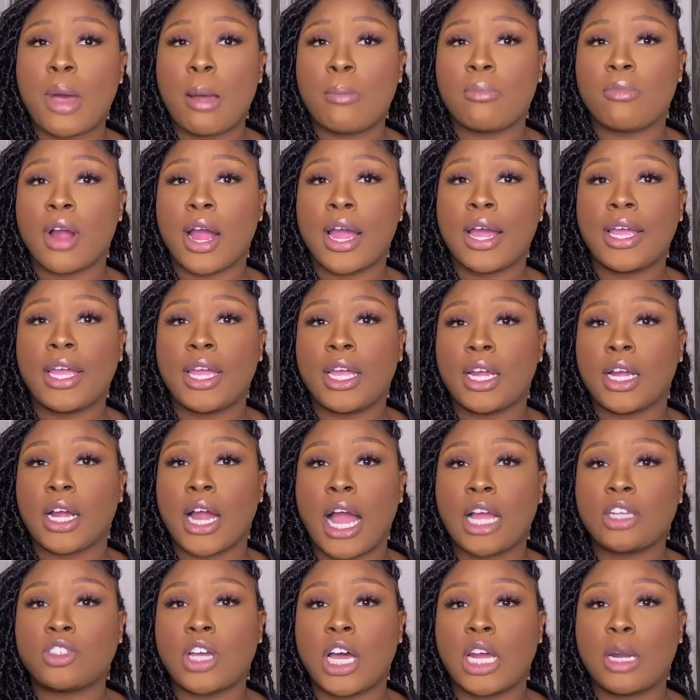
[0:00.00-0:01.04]
I'm right here.
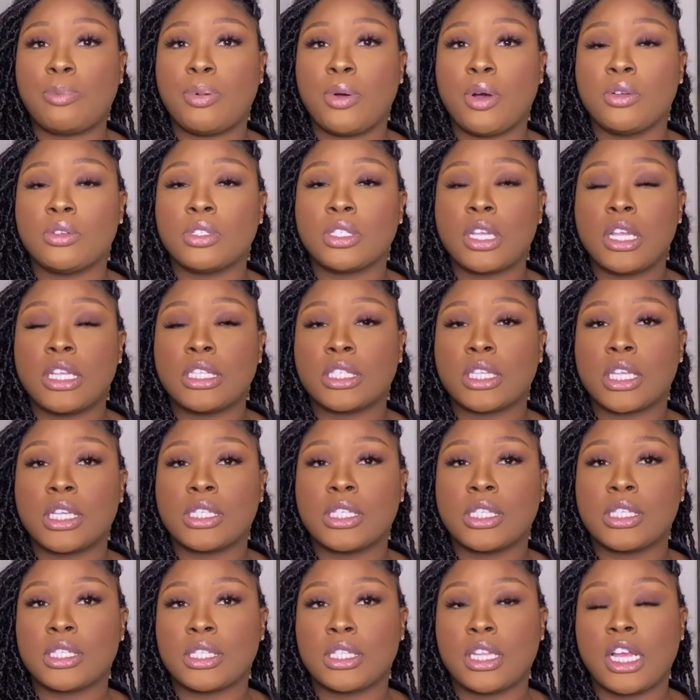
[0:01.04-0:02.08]
I try to post as
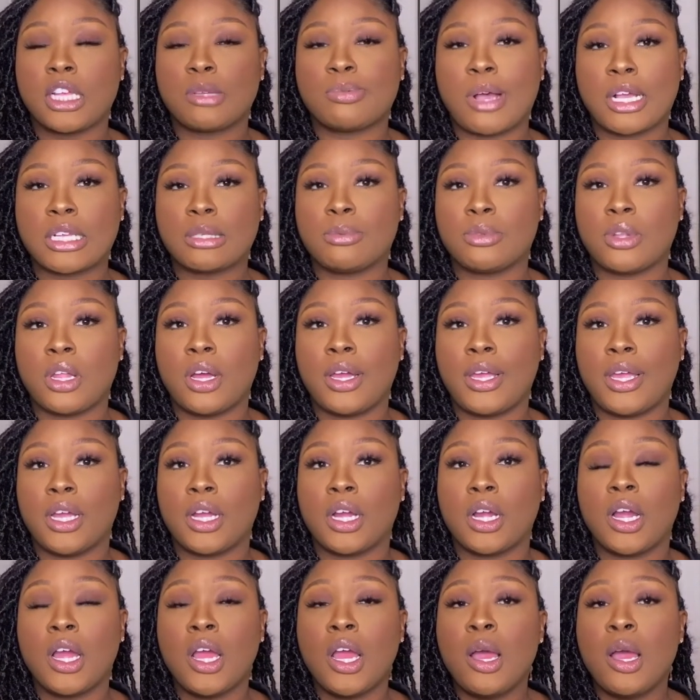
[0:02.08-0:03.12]
consistently as possible on here.